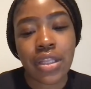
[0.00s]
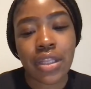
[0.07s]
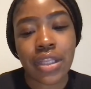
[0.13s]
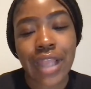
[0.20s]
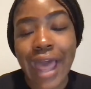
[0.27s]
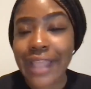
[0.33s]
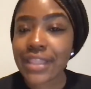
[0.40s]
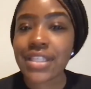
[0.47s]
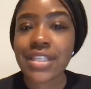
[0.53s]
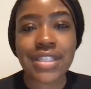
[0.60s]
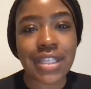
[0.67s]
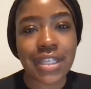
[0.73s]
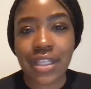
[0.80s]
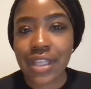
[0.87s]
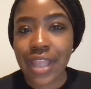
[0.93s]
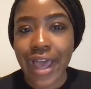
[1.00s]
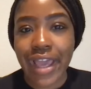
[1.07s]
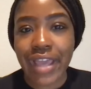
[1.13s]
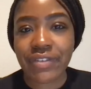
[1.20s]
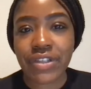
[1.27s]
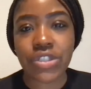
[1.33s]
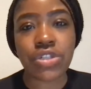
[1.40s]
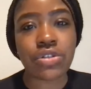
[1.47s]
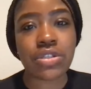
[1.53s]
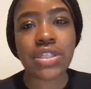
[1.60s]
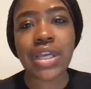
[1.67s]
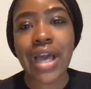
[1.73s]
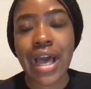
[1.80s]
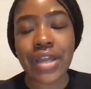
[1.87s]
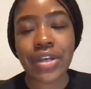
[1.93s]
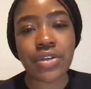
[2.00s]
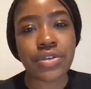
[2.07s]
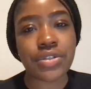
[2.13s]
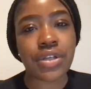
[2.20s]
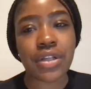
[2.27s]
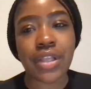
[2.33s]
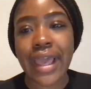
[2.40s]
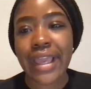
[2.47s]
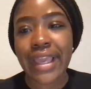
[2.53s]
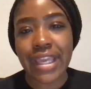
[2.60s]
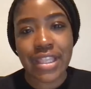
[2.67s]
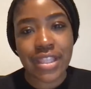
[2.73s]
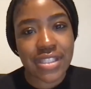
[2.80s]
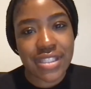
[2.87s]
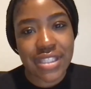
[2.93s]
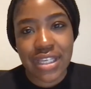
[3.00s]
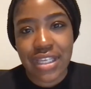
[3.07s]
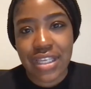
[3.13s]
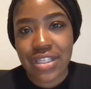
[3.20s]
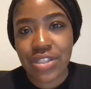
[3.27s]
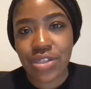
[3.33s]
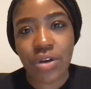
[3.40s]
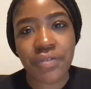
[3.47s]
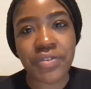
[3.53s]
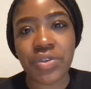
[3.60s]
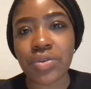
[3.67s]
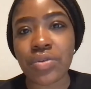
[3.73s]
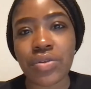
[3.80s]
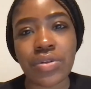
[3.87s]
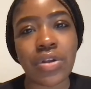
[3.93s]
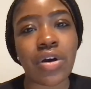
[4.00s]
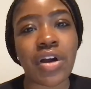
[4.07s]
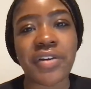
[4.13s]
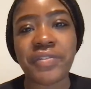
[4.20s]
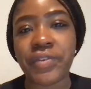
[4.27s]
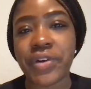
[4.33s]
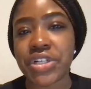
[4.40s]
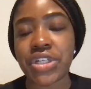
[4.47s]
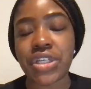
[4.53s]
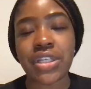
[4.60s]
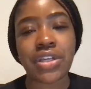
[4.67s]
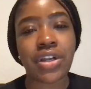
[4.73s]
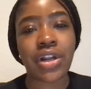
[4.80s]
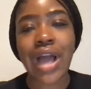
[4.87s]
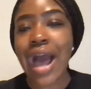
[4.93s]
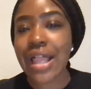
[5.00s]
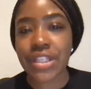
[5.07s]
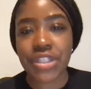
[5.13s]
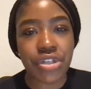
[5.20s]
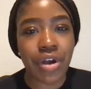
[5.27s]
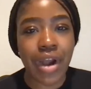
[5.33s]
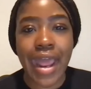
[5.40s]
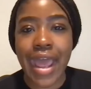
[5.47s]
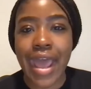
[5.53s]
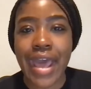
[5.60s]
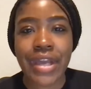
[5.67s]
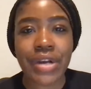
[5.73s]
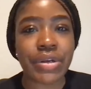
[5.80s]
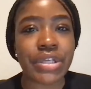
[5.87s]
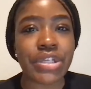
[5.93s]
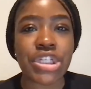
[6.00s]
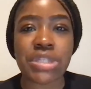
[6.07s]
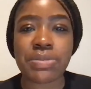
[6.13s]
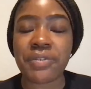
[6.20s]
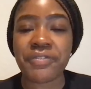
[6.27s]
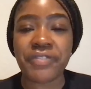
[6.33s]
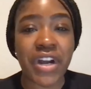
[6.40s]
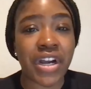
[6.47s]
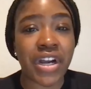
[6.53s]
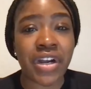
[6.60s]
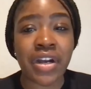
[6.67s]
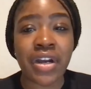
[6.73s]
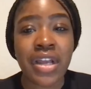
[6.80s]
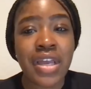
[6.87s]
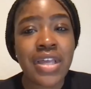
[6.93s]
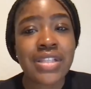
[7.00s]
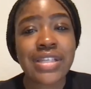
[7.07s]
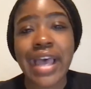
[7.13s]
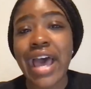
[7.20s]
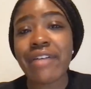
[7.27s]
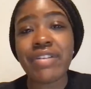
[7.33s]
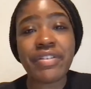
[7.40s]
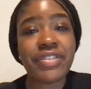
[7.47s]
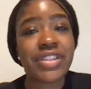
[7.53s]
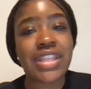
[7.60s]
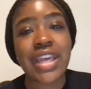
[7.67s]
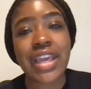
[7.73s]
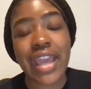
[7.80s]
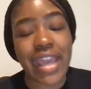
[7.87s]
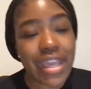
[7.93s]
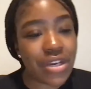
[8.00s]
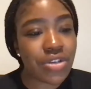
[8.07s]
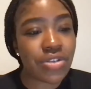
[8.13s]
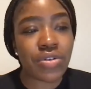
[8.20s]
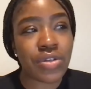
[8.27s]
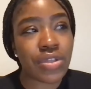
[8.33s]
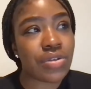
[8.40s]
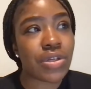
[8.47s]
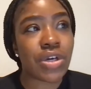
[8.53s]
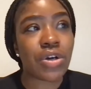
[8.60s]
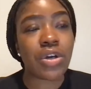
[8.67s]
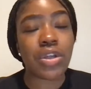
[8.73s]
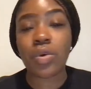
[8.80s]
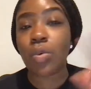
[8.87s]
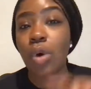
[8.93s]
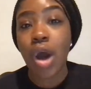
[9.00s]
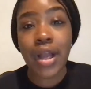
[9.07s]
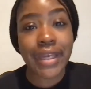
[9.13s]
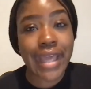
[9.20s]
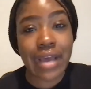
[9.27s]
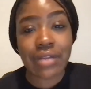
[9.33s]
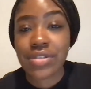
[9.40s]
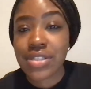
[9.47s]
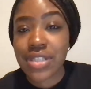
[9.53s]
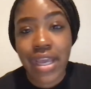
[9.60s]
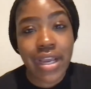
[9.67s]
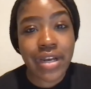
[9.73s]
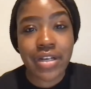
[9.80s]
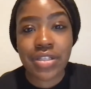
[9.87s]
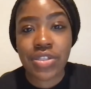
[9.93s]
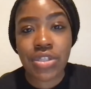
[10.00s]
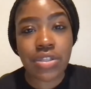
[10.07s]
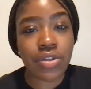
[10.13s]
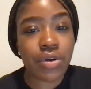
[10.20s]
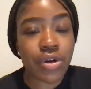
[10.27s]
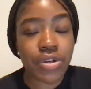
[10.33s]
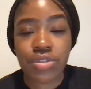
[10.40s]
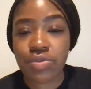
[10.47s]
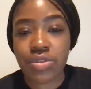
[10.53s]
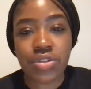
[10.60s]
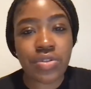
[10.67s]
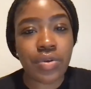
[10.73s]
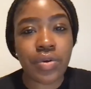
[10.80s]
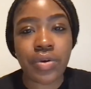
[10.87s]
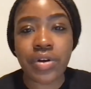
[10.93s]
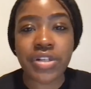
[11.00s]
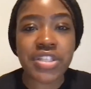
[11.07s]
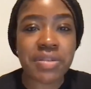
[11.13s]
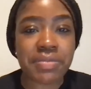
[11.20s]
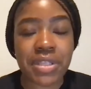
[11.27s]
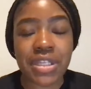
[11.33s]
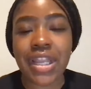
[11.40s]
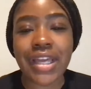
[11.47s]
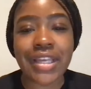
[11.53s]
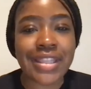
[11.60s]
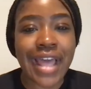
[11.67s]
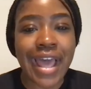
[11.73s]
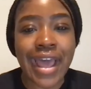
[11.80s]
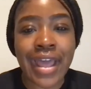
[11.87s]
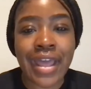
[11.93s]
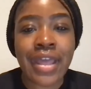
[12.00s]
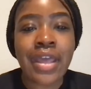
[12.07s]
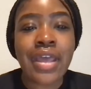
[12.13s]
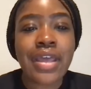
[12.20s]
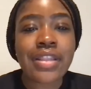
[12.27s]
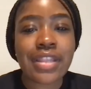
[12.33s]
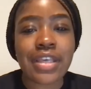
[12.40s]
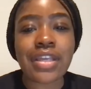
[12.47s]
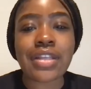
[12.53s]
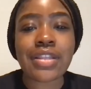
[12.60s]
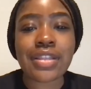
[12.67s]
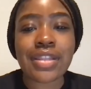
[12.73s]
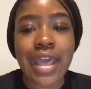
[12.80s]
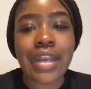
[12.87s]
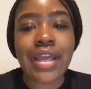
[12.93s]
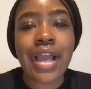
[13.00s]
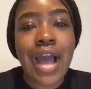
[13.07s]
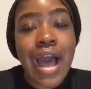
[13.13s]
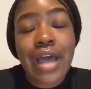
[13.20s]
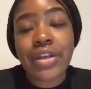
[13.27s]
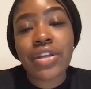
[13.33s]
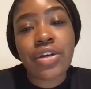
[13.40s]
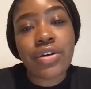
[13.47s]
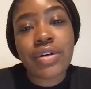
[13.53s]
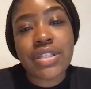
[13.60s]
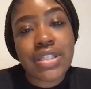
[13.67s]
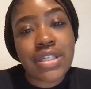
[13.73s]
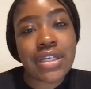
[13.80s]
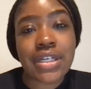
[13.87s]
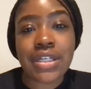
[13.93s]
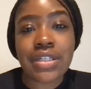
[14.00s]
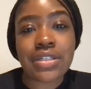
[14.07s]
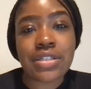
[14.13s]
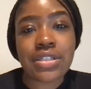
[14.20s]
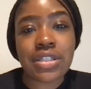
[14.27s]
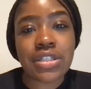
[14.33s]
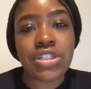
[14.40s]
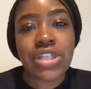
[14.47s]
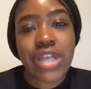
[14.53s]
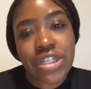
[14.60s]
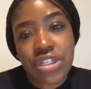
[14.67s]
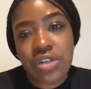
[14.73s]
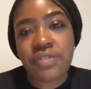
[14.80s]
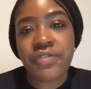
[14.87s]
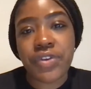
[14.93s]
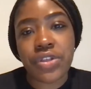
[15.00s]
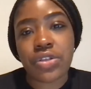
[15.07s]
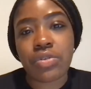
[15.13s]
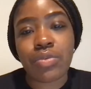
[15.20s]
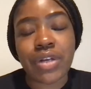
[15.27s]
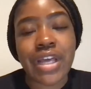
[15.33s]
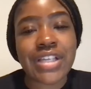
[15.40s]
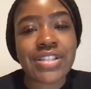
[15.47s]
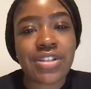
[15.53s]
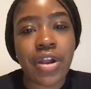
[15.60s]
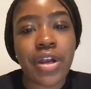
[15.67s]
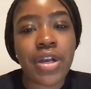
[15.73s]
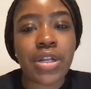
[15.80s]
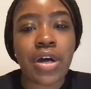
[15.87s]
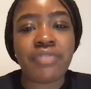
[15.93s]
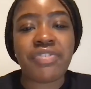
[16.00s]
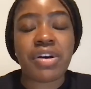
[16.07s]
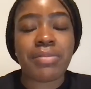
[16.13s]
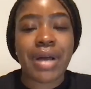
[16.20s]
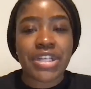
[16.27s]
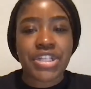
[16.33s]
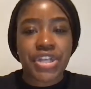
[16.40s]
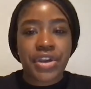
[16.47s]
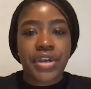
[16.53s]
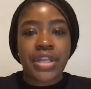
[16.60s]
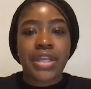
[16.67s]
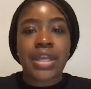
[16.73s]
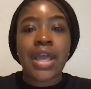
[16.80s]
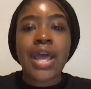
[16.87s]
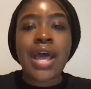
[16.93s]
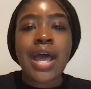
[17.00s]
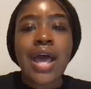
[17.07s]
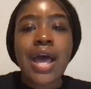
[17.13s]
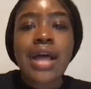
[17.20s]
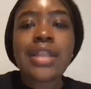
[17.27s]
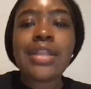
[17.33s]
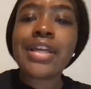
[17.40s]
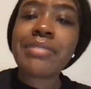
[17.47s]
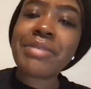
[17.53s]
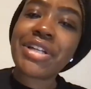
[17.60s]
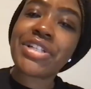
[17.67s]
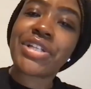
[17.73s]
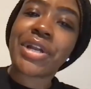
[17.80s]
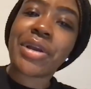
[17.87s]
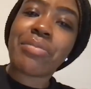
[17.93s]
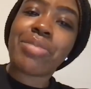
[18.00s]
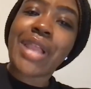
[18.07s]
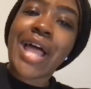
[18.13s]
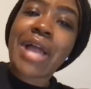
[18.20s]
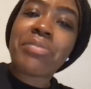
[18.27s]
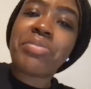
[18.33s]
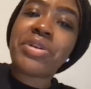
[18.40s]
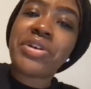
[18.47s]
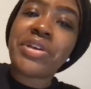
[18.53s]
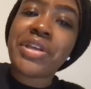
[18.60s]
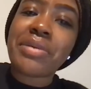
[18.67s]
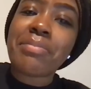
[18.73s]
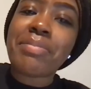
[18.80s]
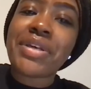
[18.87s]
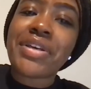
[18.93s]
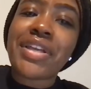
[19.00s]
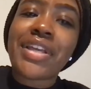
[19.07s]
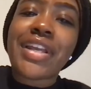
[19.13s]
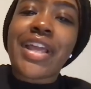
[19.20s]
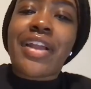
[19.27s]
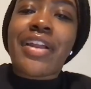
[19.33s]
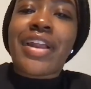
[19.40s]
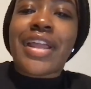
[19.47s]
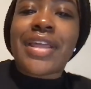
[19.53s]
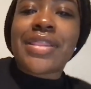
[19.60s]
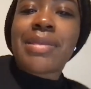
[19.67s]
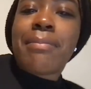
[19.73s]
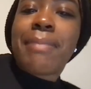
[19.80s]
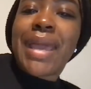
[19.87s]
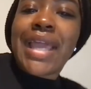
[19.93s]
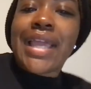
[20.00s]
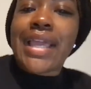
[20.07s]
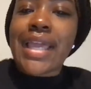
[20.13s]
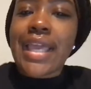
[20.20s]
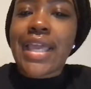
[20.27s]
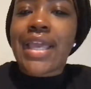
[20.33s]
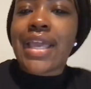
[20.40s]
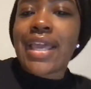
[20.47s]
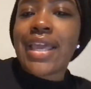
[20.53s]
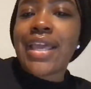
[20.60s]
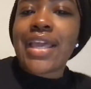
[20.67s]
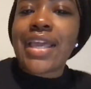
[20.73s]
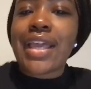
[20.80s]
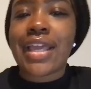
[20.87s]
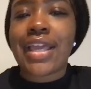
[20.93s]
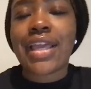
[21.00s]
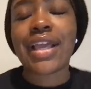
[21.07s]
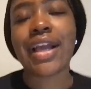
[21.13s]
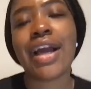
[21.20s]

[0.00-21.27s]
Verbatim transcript: like the city life, because usually condos are like in the city. So if you, you know, are a fresh college grad, or you just prefer to have everything handled, you know, and walk downstairs to the grocery store or something like that, then then a condo is a good suggestion for you. When I started off on my journey, look at my shirt, Black Brilliant Billionaire in the Making.